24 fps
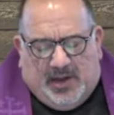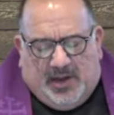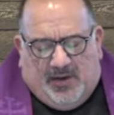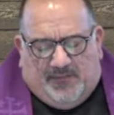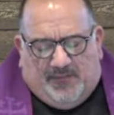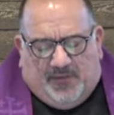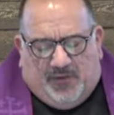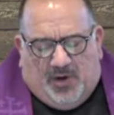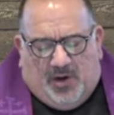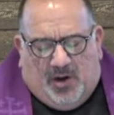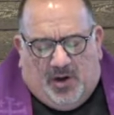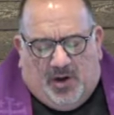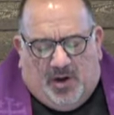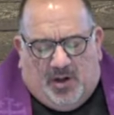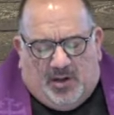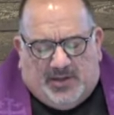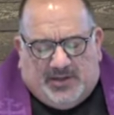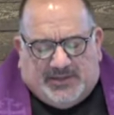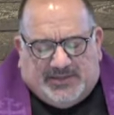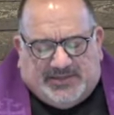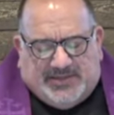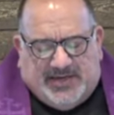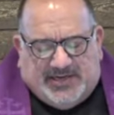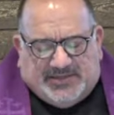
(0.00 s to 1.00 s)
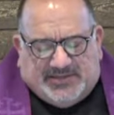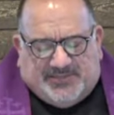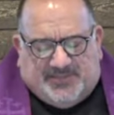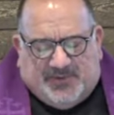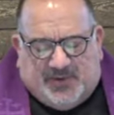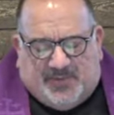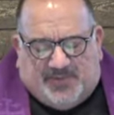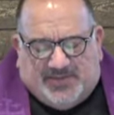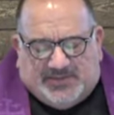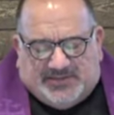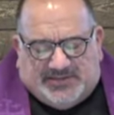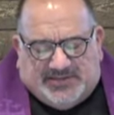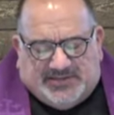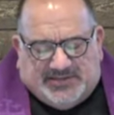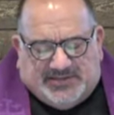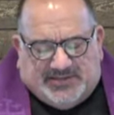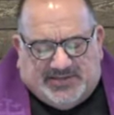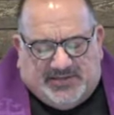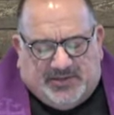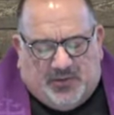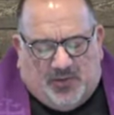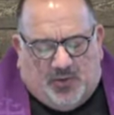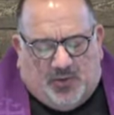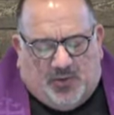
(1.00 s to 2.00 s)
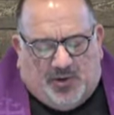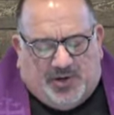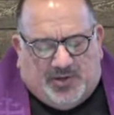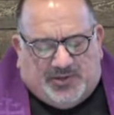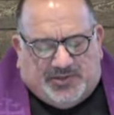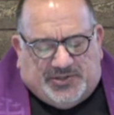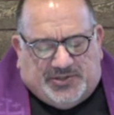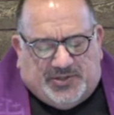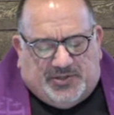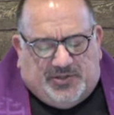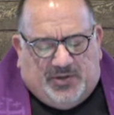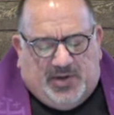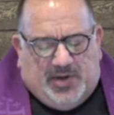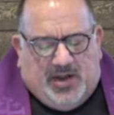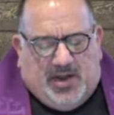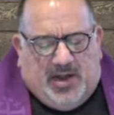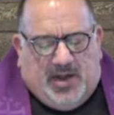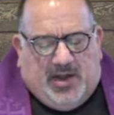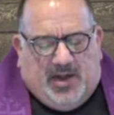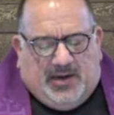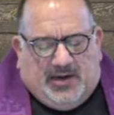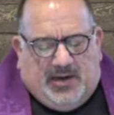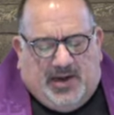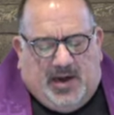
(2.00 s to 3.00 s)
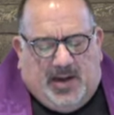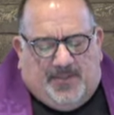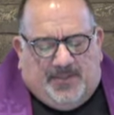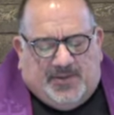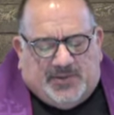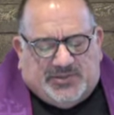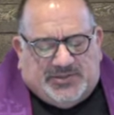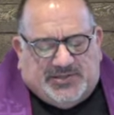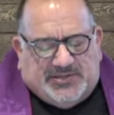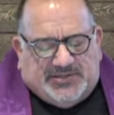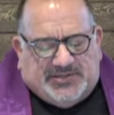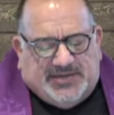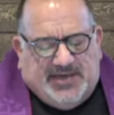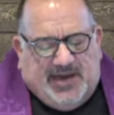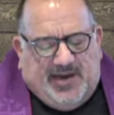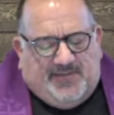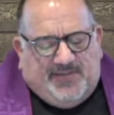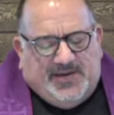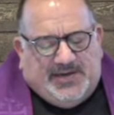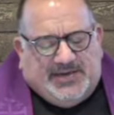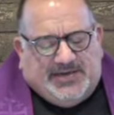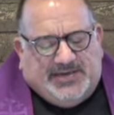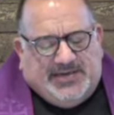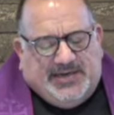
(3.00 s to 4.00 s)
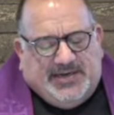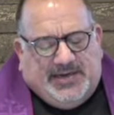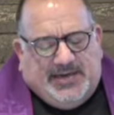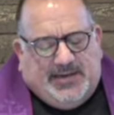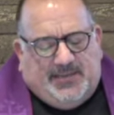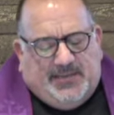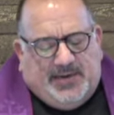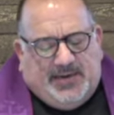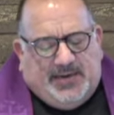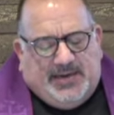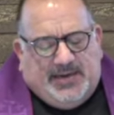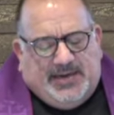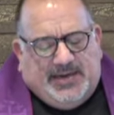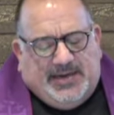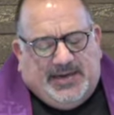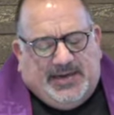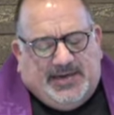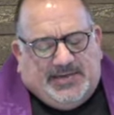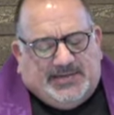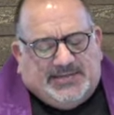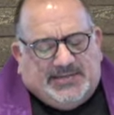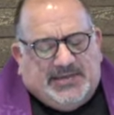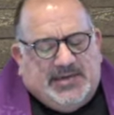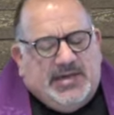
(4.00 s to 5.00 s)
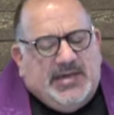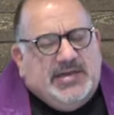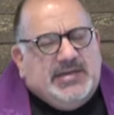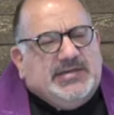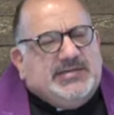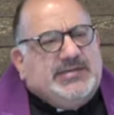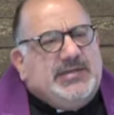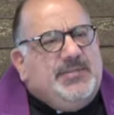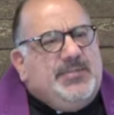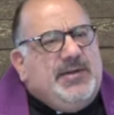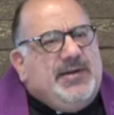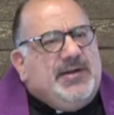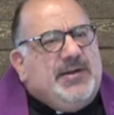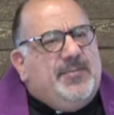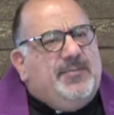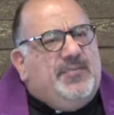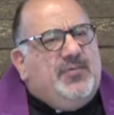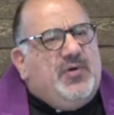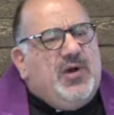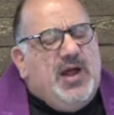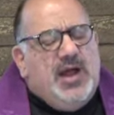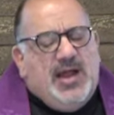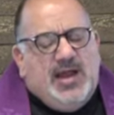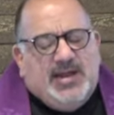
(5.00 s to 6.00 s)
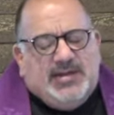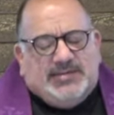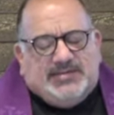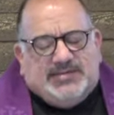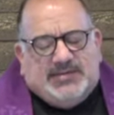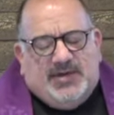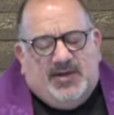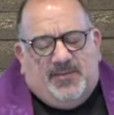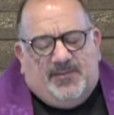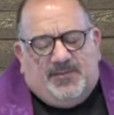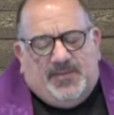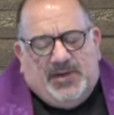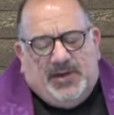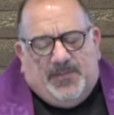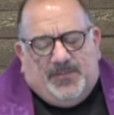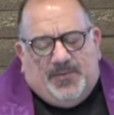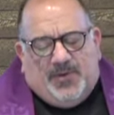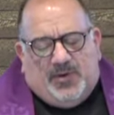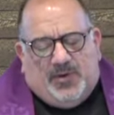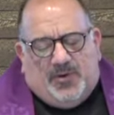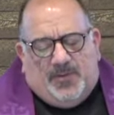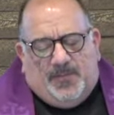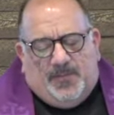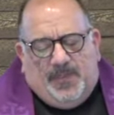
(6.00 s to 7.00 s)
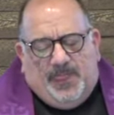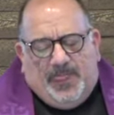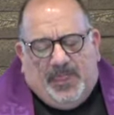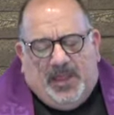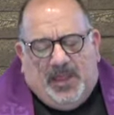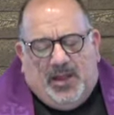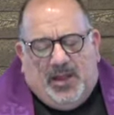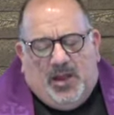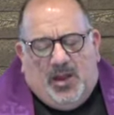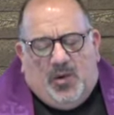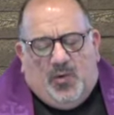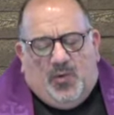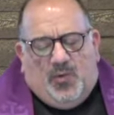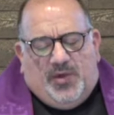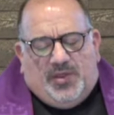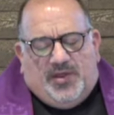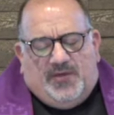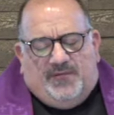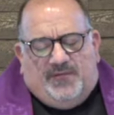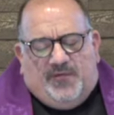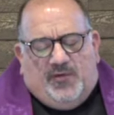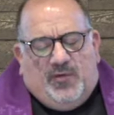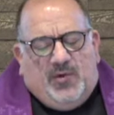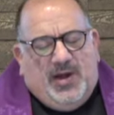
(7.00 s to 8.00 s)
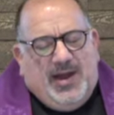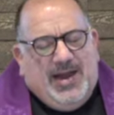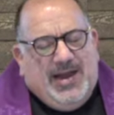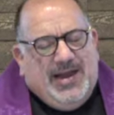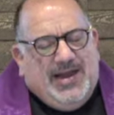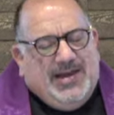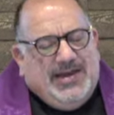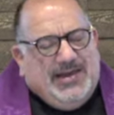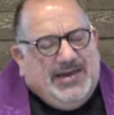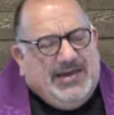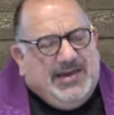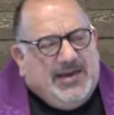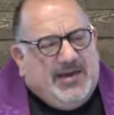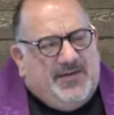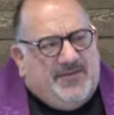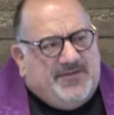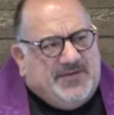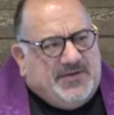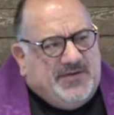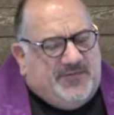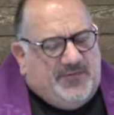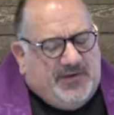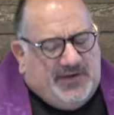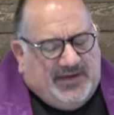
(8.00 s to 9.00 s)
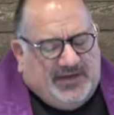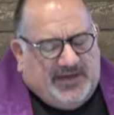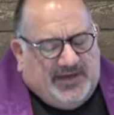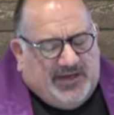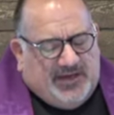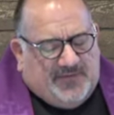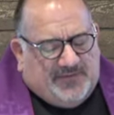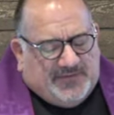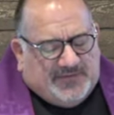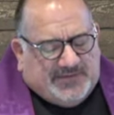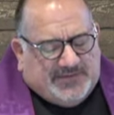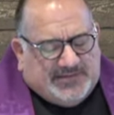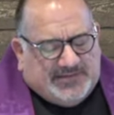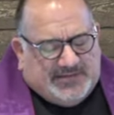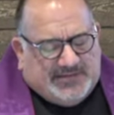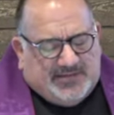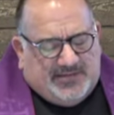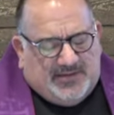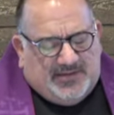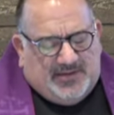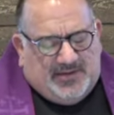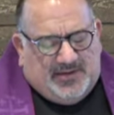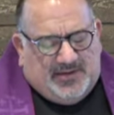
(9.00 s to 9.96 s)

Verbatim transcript: For all intents purposes, in order to accomplish this, every team needs to be comprised of people with a variety of different gifts,